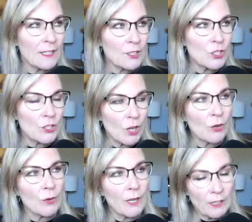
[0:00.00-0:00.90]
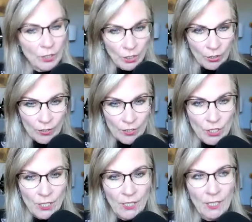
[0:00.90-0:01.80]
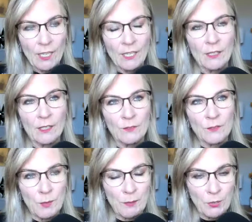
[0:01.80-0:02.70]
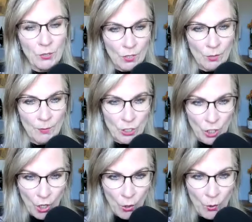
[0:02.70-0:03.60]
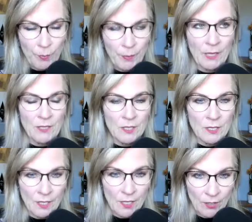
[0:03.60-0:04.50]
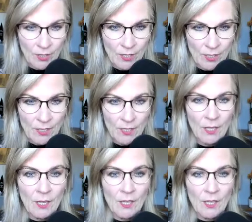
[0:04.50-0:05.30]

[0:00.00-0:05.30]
it's so encouraging and it gives people so much hope and security